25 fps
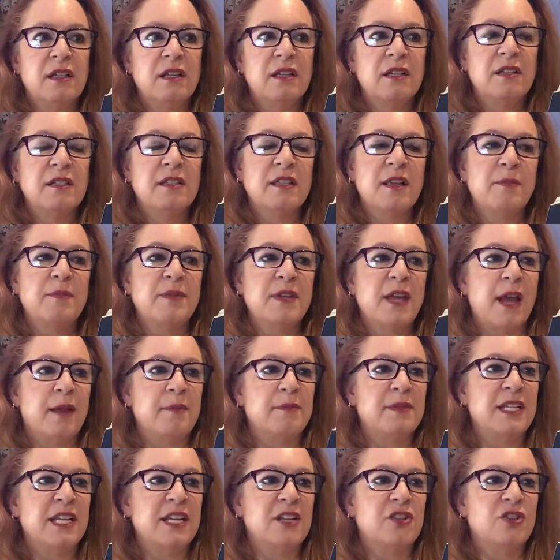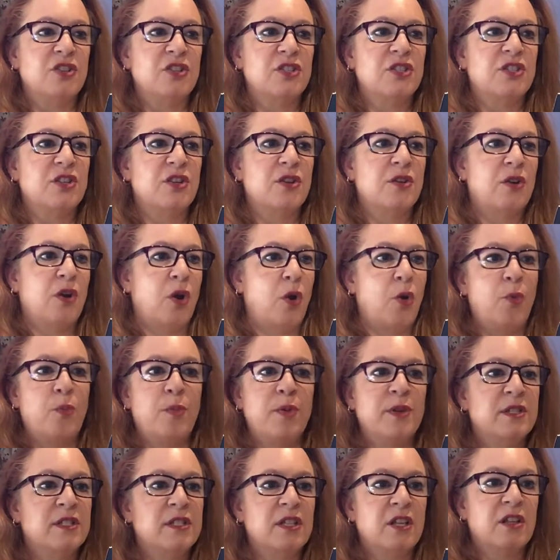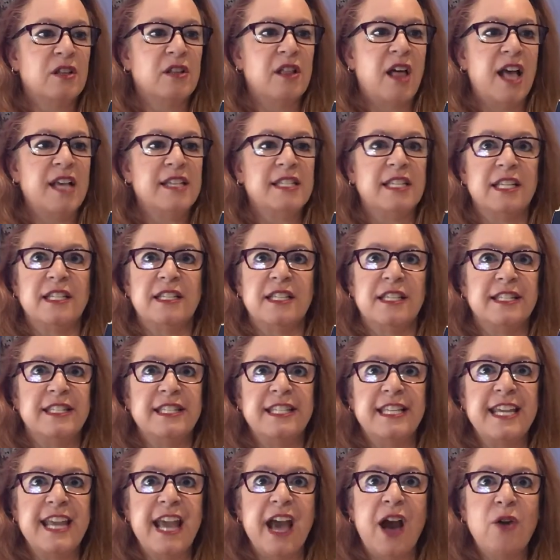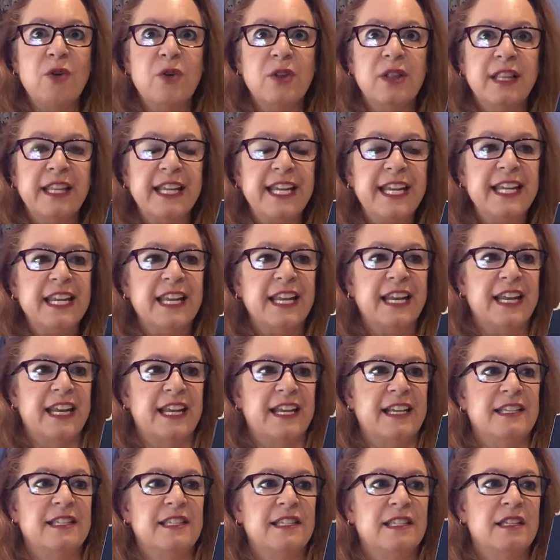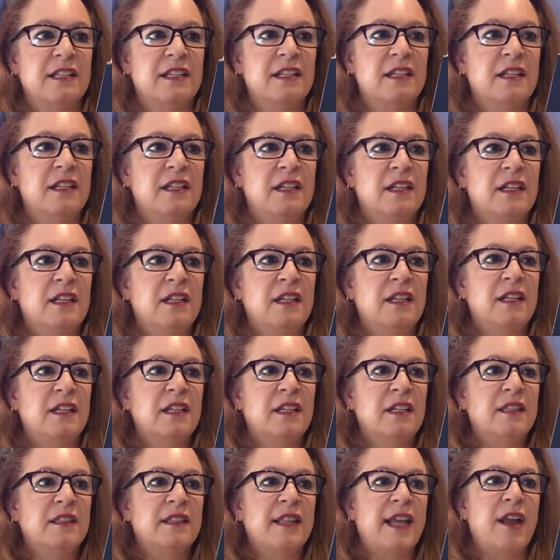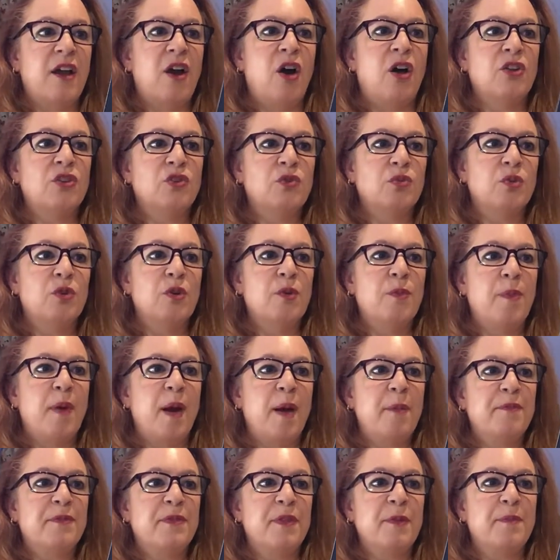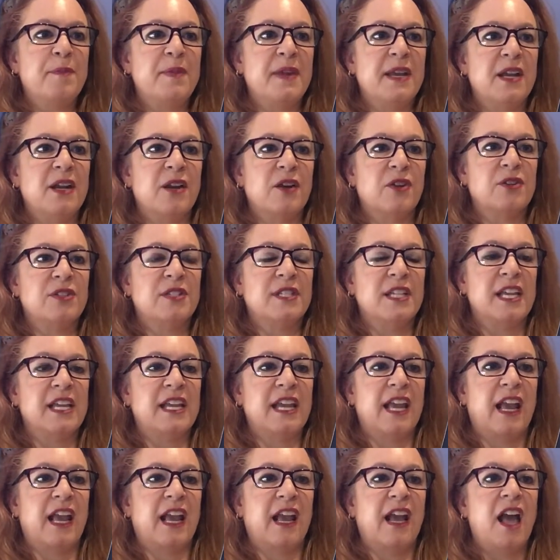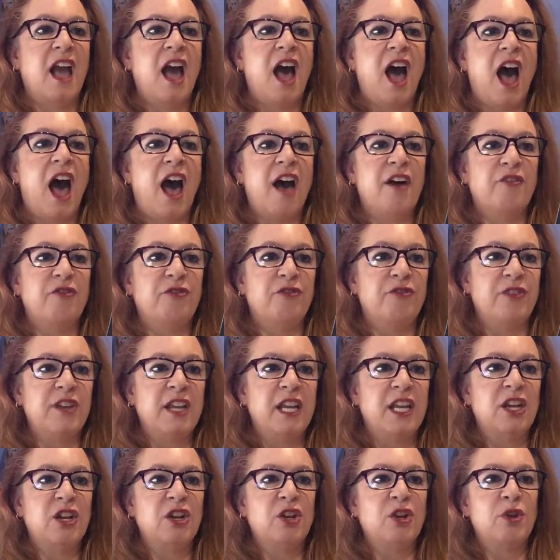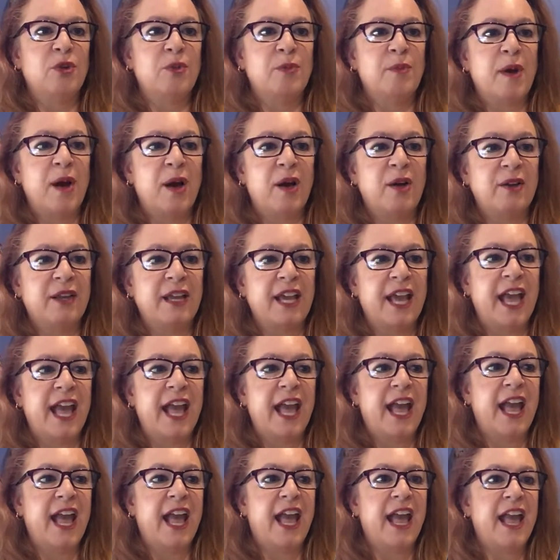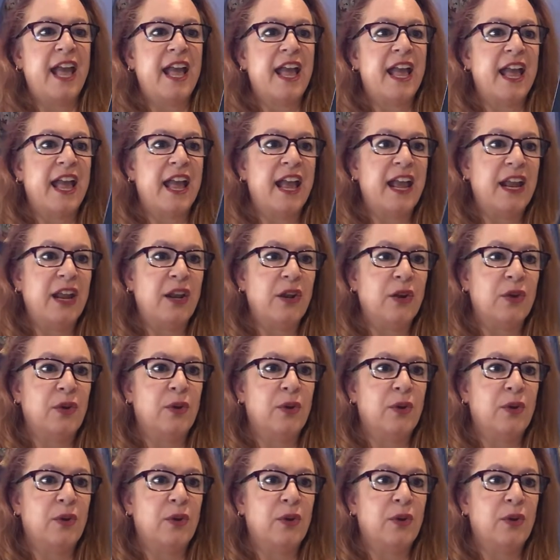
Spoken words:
Sometimes he just opens the closet to see how clean it is. They all troop up the pier singing Avinu Malkeinu.